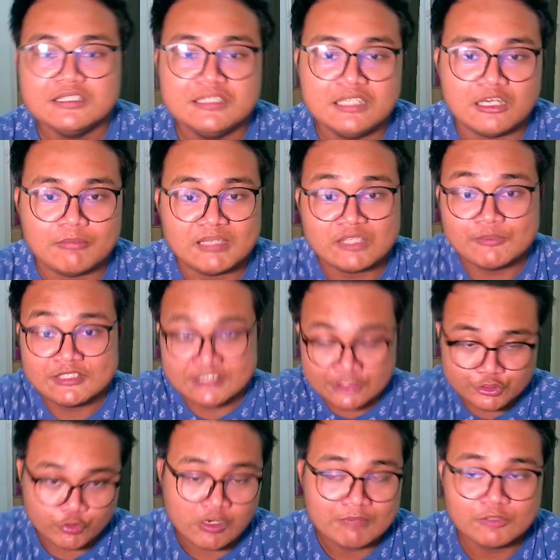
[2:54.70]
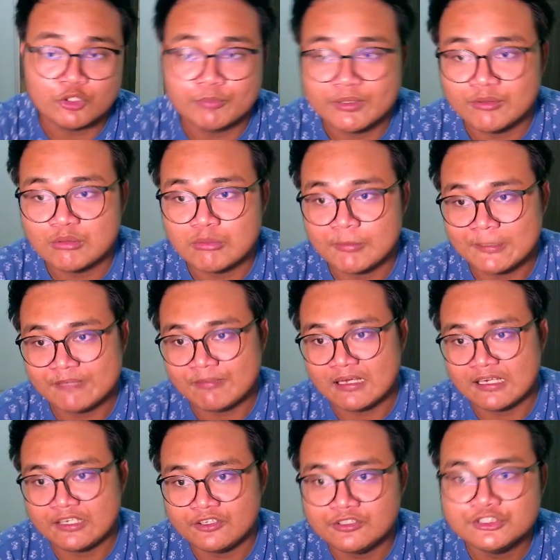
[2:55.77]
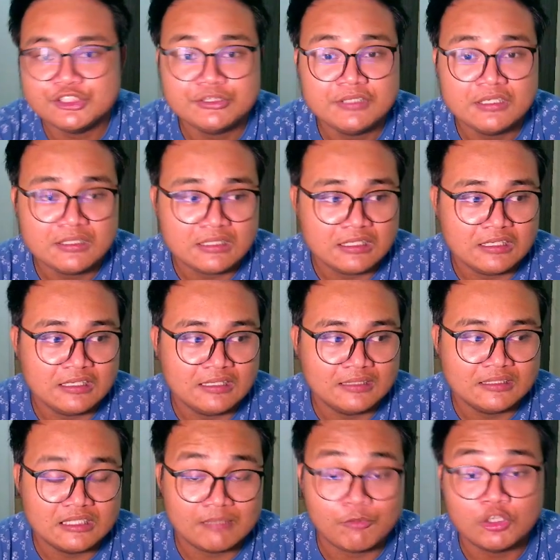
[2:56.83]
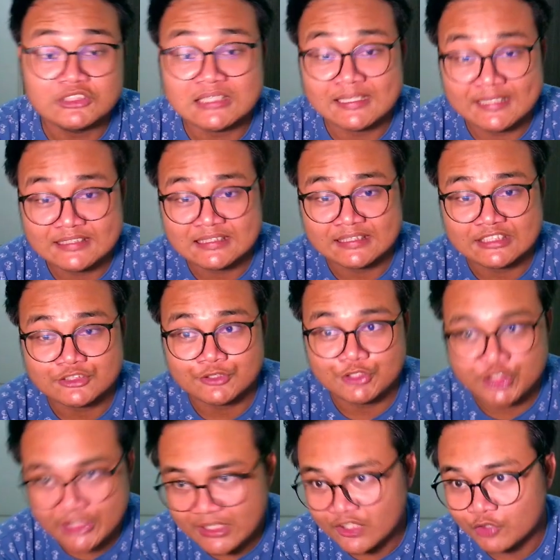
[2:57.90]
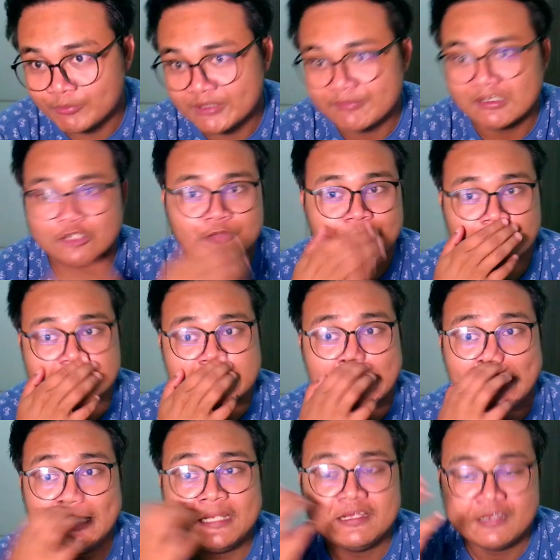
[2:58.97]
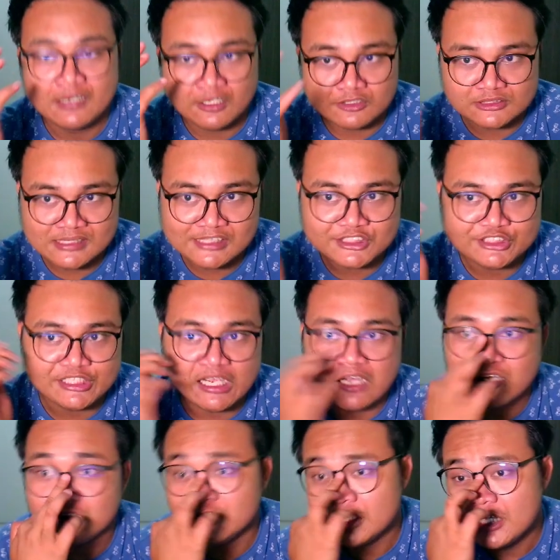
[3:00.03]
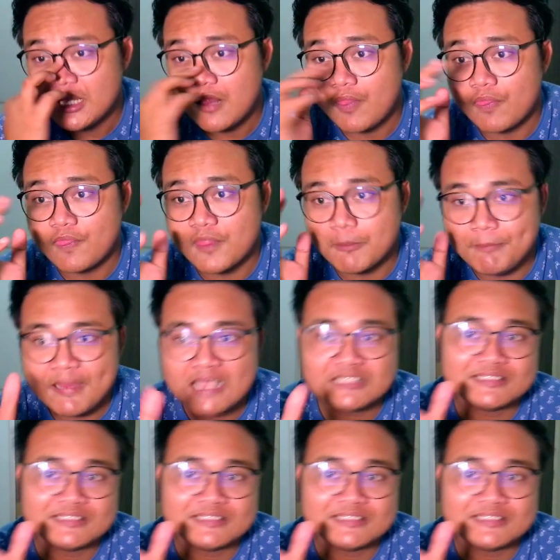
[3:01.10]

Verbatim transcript: By the way, subscribe Lobe will make Pananosh, the Bojan Nichidas and share Lobe Balubiogen, Rosachiao. The best